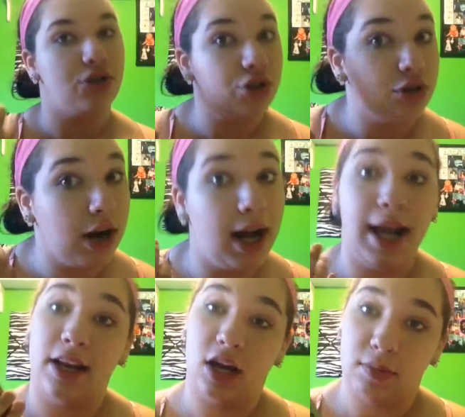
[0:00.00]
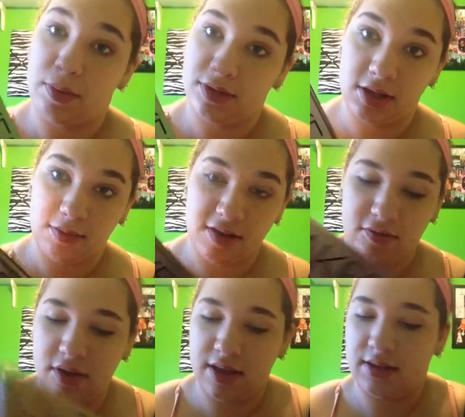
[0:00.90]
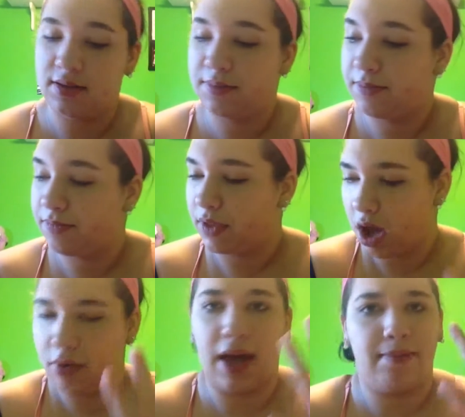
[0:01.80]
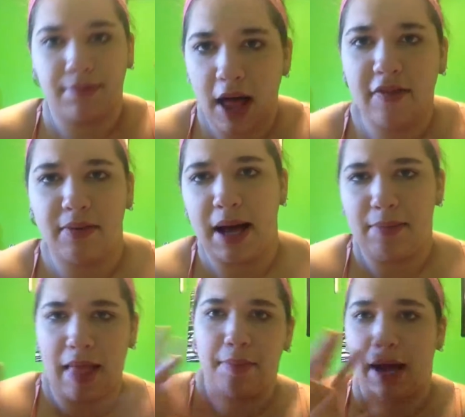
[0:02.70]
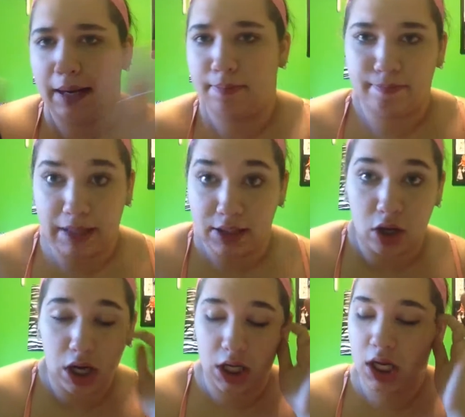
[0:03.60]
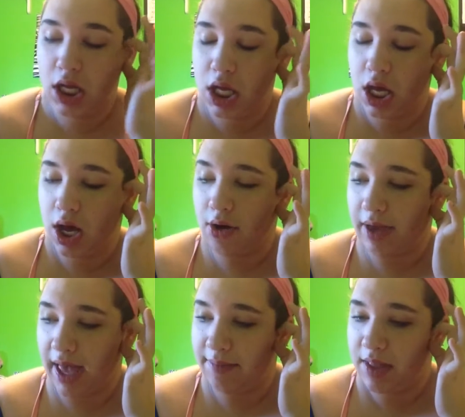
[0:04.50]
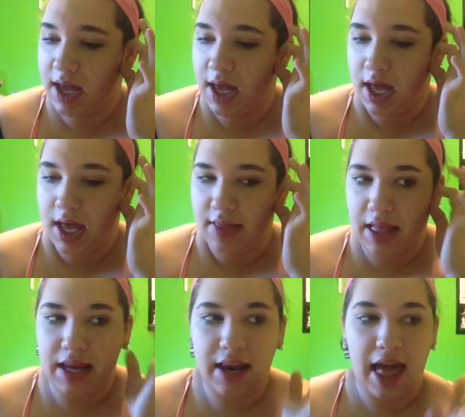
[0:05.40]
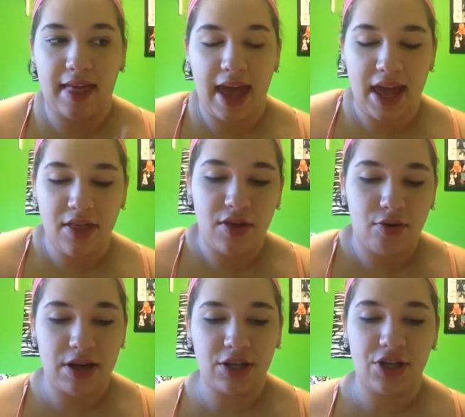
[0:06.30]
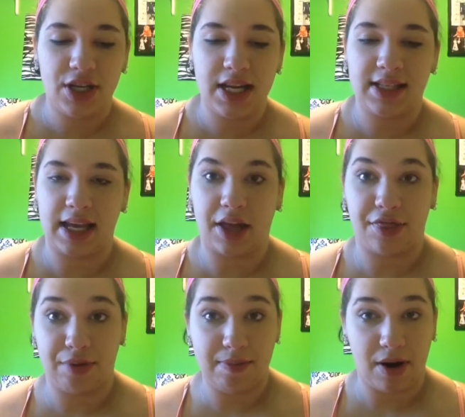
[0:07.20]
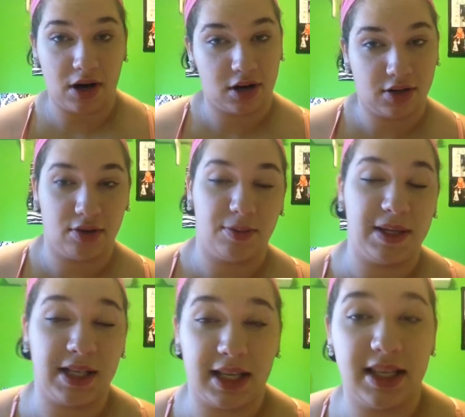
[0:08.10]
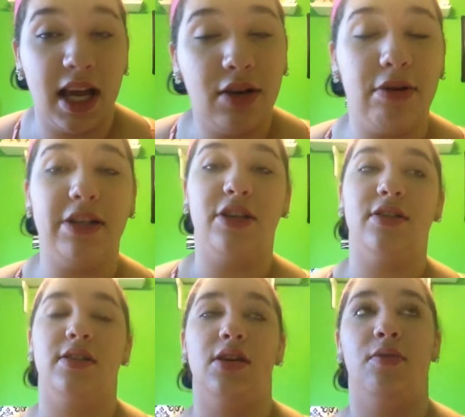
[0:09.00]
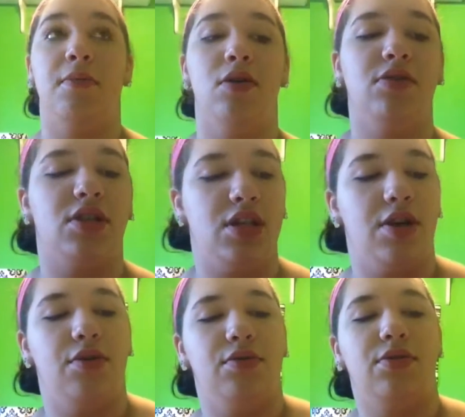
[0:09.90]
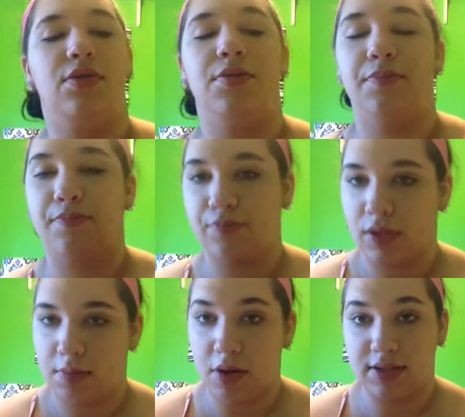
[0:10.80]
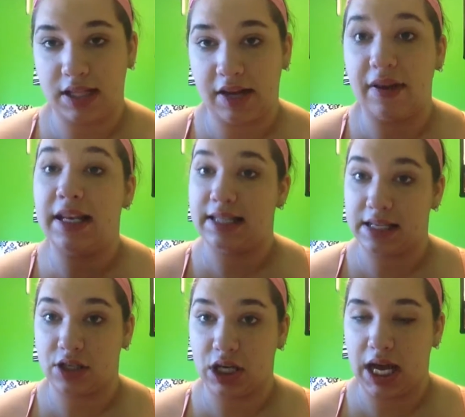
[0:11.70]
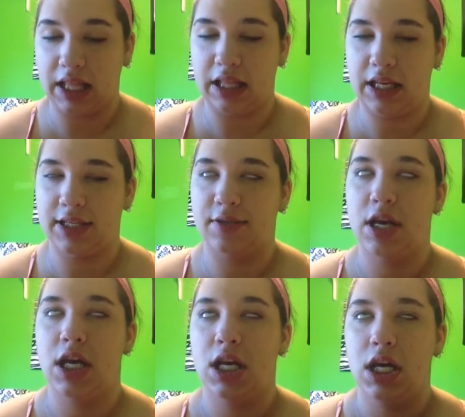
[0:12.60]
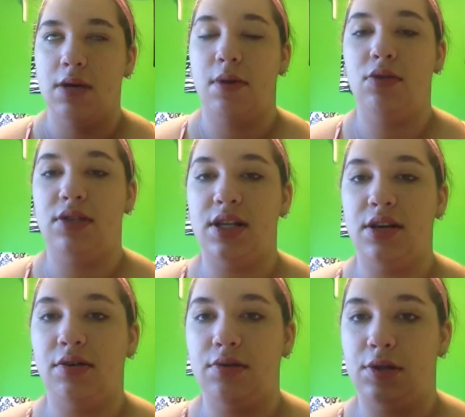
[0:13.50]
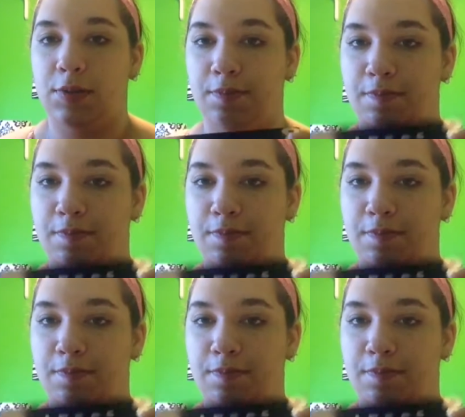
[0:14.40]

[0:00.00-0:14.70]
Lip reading: try to come up with something for this. Okay, enough about like my talk. Okay, then the 8th question is like a 3-parter, so it's basically 10 questions. So most used, most loved, and Desert Island. Most used,